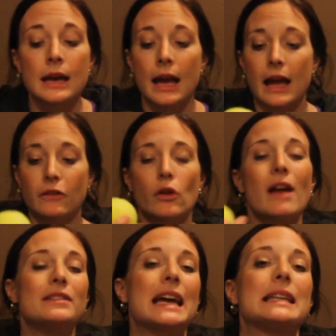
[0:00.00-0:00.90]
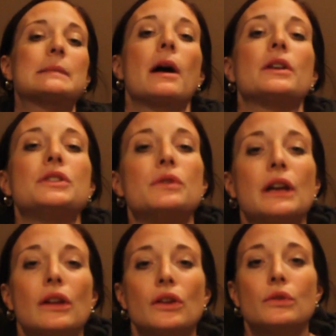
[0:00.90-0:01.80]
If you don't have tennis balls, you
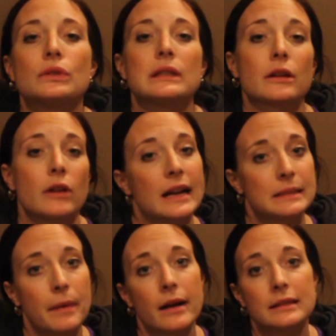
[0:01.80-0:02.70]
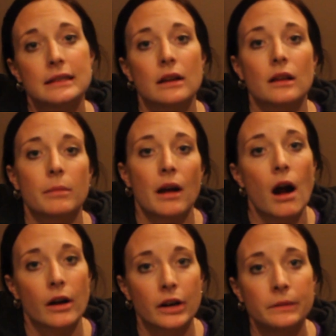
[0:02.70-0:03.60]
can use lacrosse balls. They're a little bit
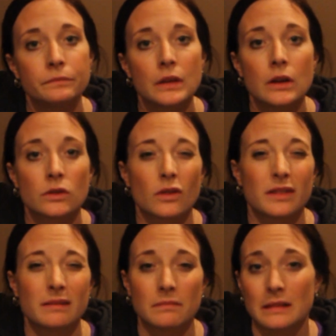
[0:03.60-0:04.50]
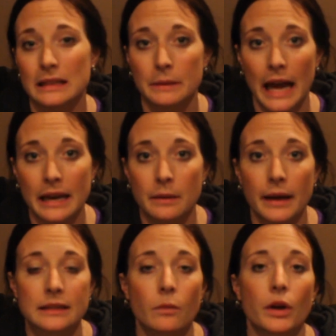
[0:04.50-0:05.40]
harder, so it kind of
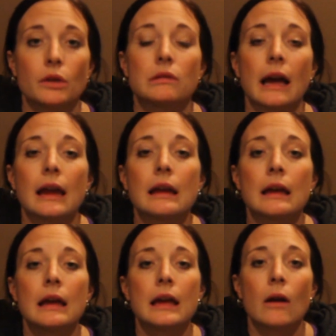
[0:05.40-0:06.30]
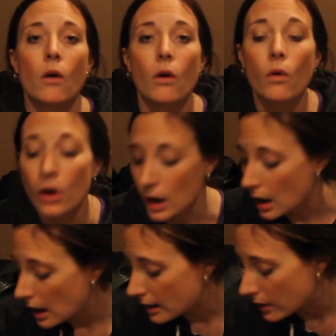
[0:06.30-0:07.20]
depends on what you like. Or
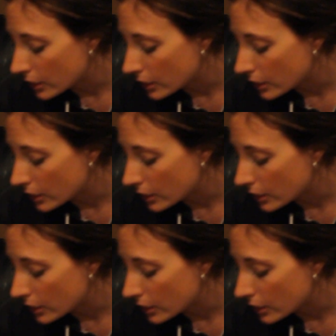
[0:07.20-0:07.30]
another